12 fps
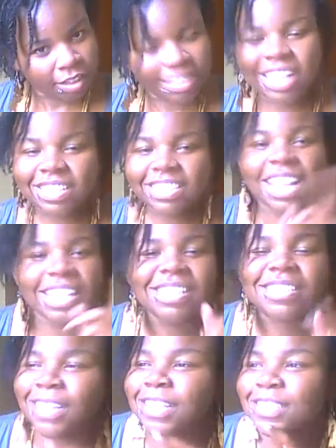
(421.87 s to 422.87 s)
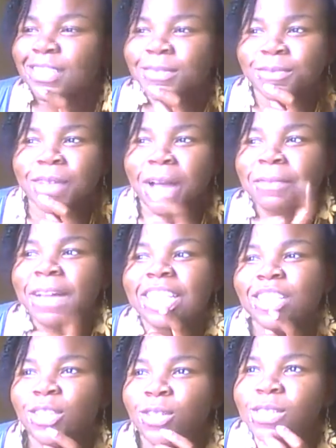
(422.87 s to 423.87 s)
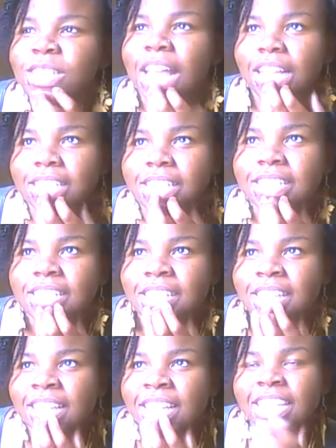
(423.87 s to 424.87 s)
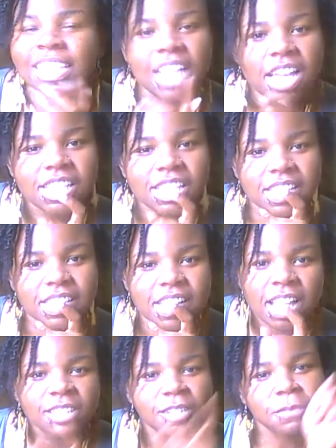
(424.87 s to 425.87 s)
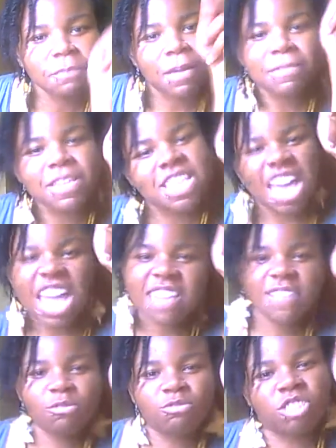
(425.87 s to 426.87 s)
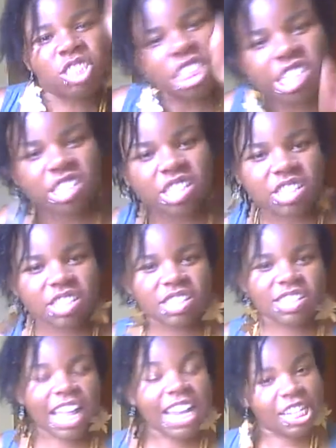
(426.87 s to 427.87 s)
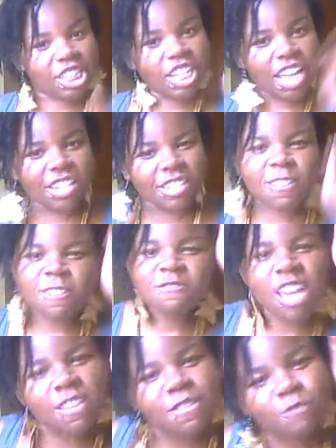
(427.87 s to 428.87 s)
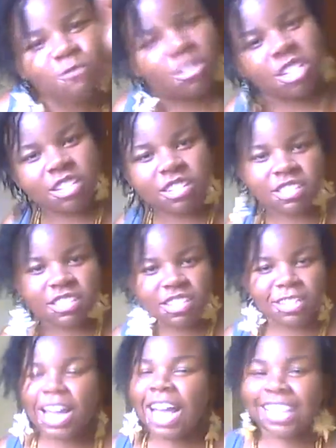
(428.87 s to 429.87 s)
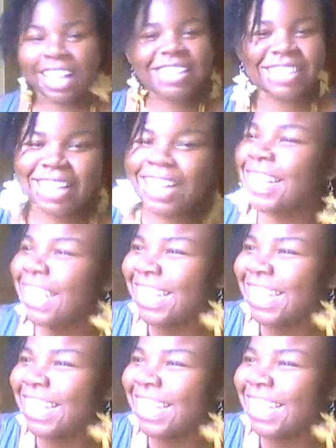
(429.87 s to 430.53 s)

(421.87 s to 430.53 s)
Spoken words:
I'm gonna have to use that. Yeah. Make me cave your chest in. And then she hit her, cave your chest in. I like that.